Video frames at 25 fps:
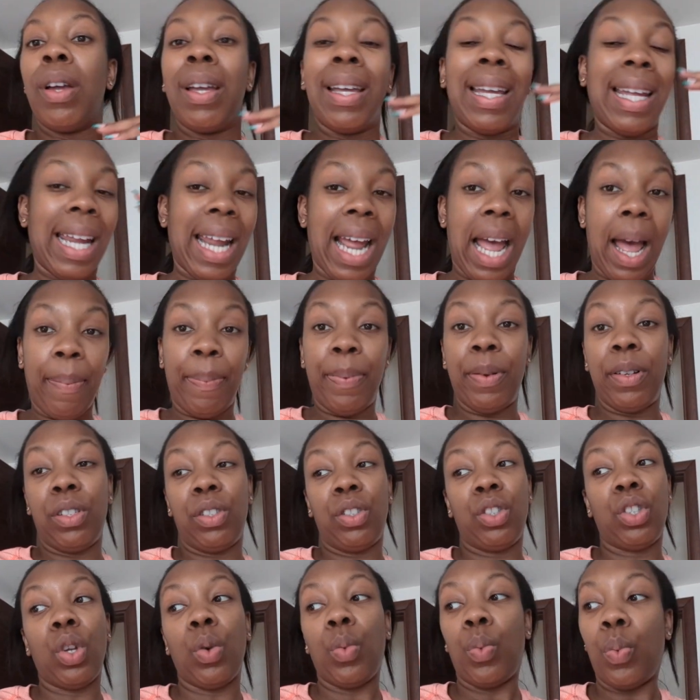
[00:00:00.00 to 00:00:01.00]
it happened,
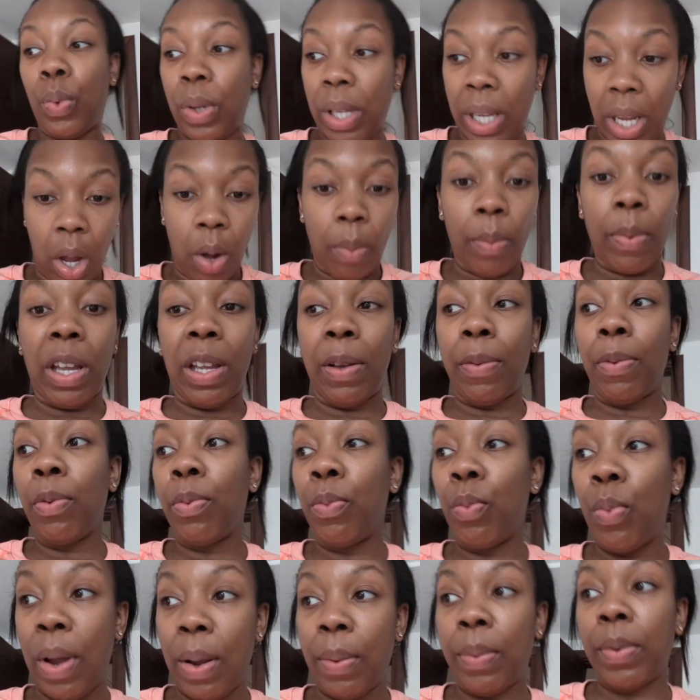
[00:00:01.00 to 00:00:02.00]
so we are where
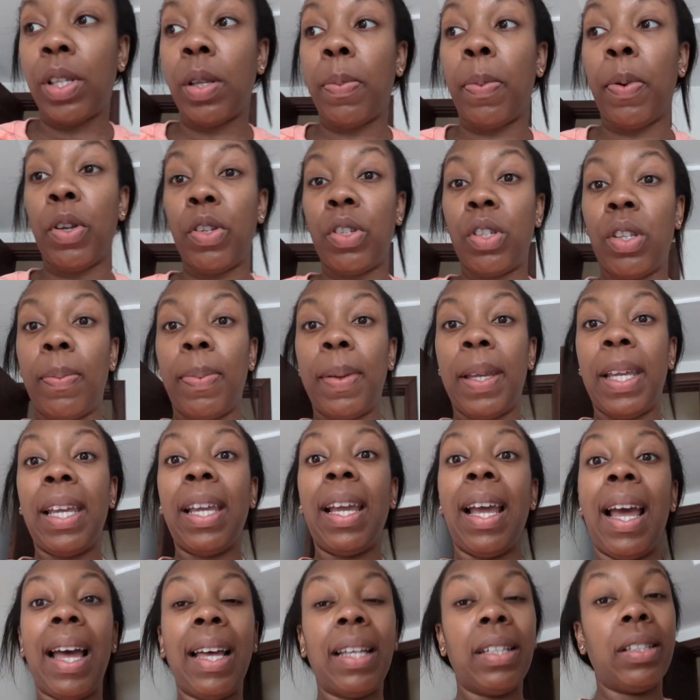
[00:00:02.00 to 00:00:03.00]
we're supposed to be,
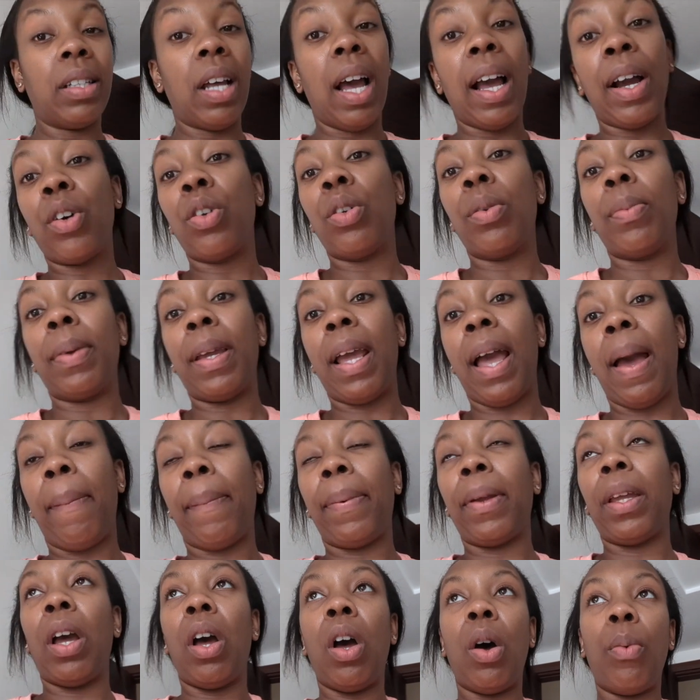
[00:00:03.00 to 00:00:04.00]
and I couldn't be
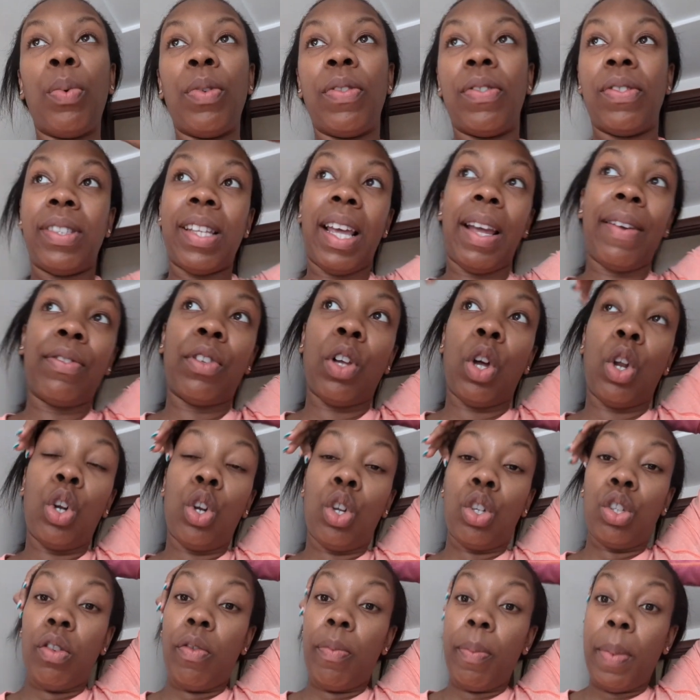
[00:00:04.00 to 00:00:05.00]
happier. We've saved a
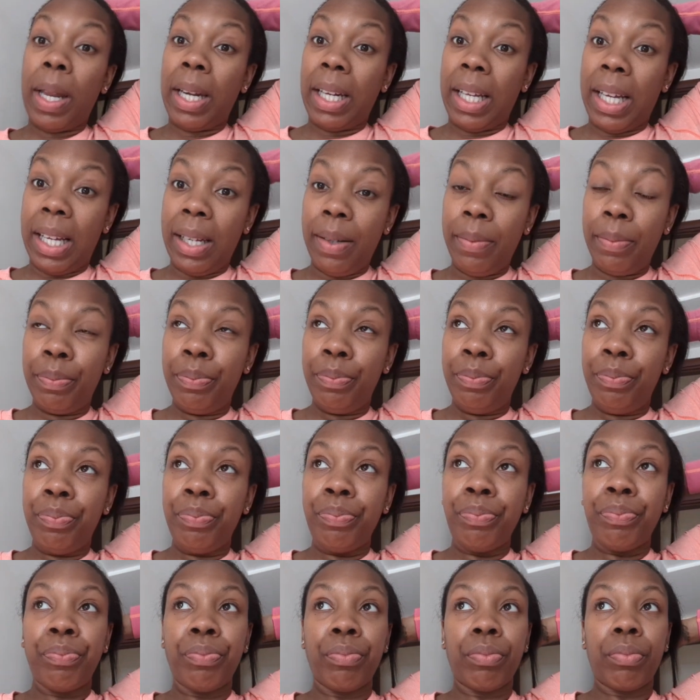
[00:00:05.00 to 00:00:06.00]
lot of money
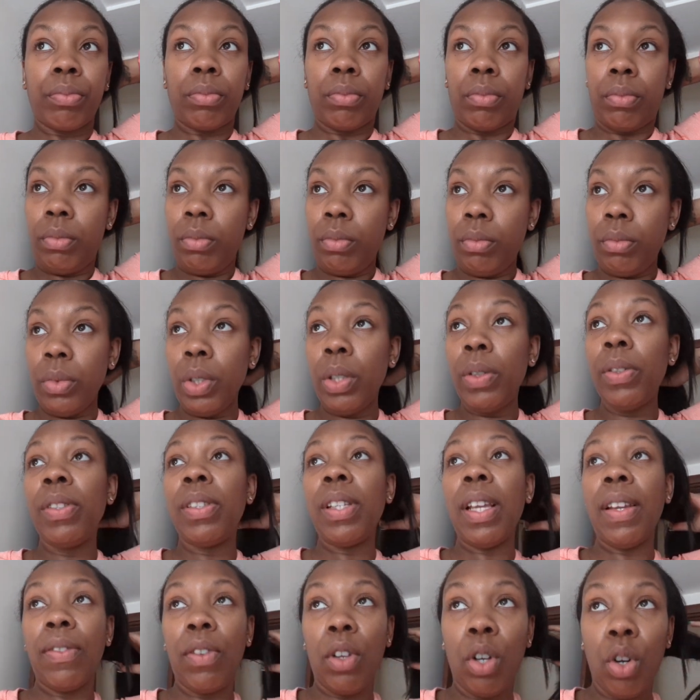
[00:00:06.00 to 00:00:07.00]

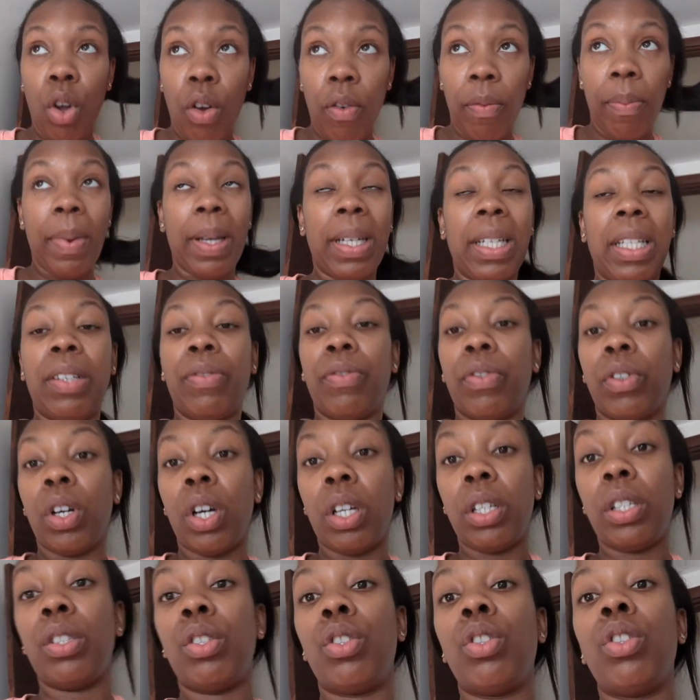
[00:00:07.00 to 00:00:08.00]

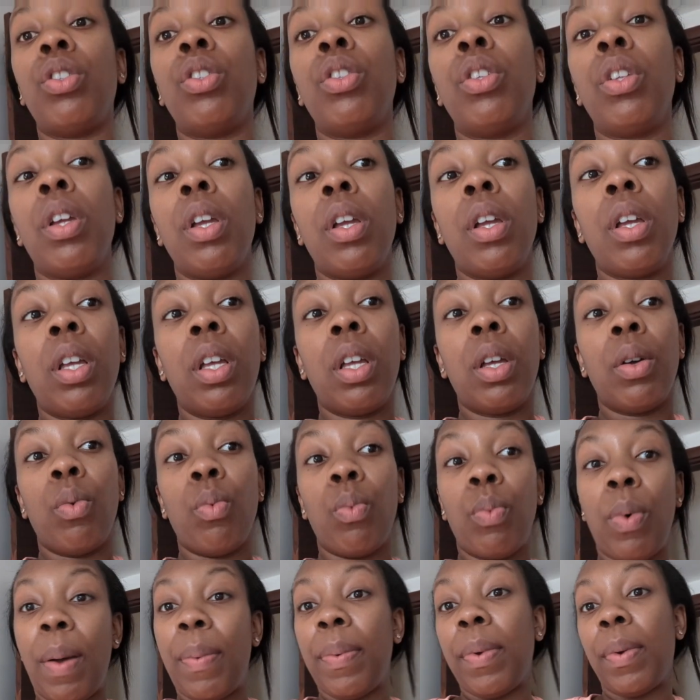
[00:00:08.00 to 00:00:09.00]
regarding
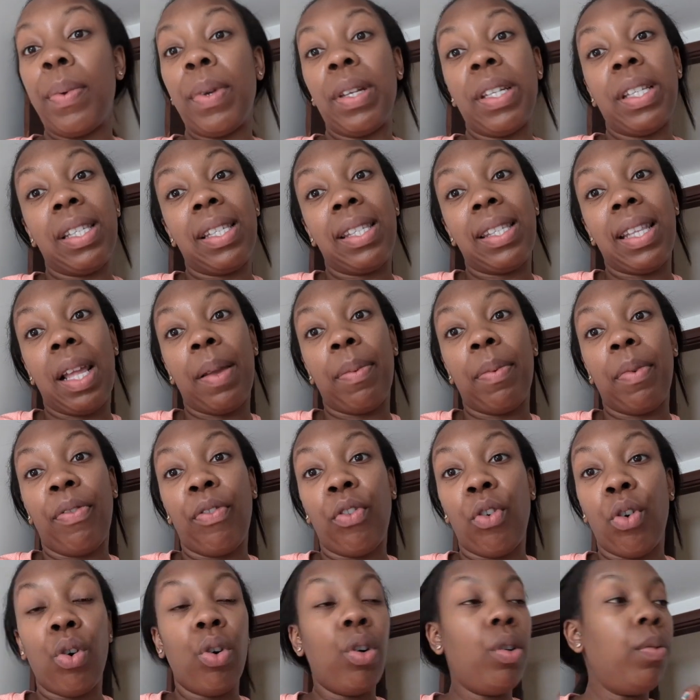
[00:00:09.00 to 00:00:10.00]
where we wanted to stay
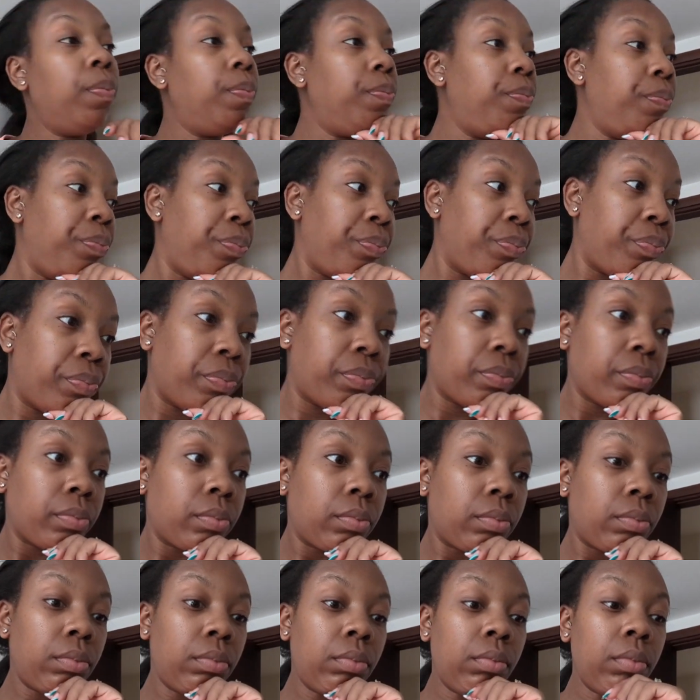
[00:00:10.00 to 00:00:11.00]
before.
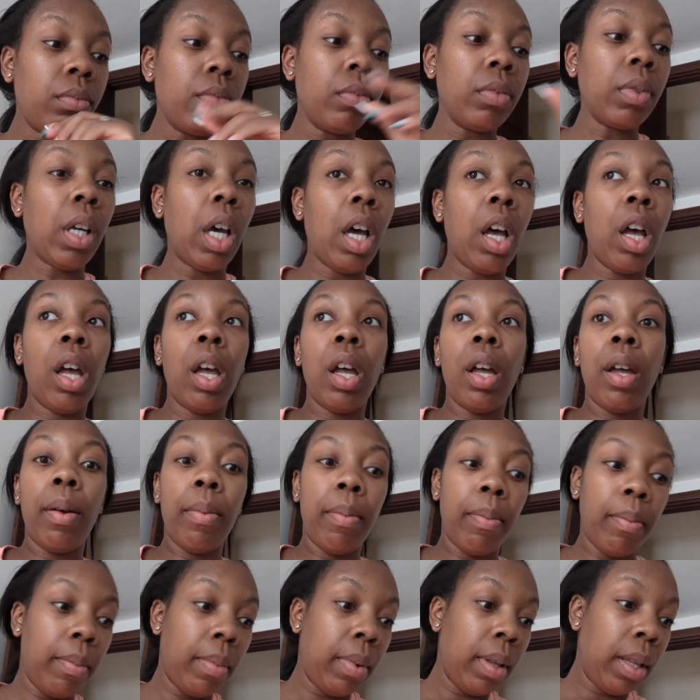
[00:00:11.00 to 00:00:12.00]

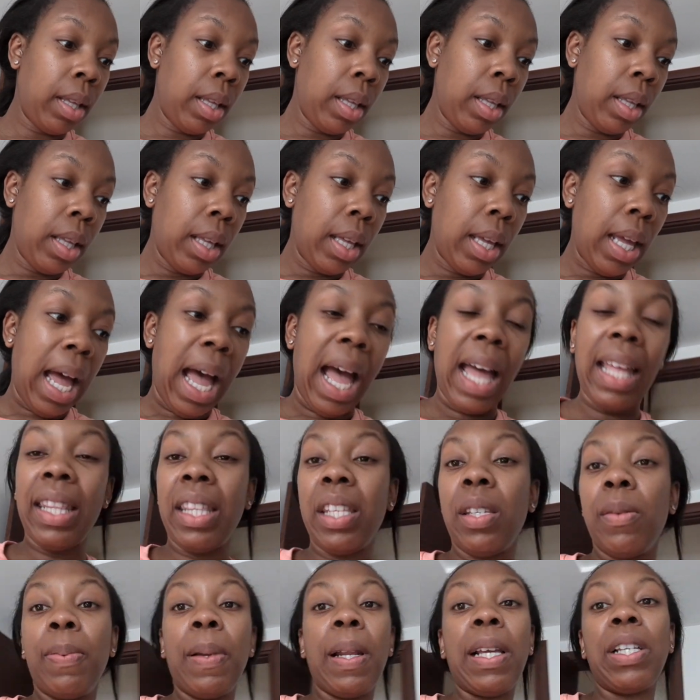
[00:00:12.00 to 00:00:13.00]
And
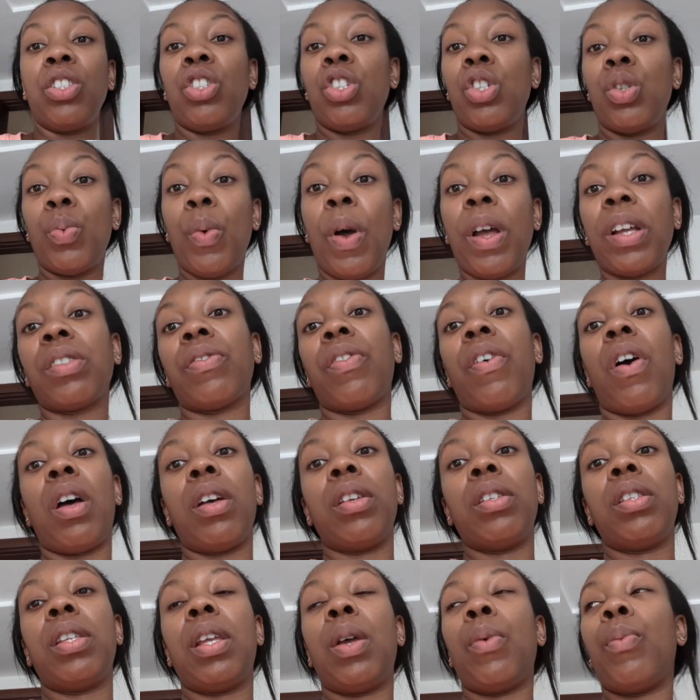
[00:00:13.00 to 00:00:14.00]
this place just works for
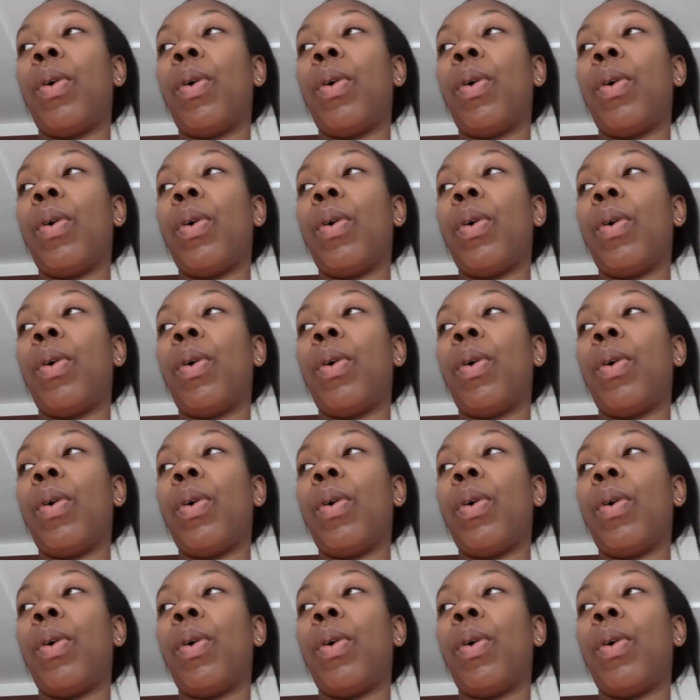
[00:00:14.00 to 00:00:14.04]
us.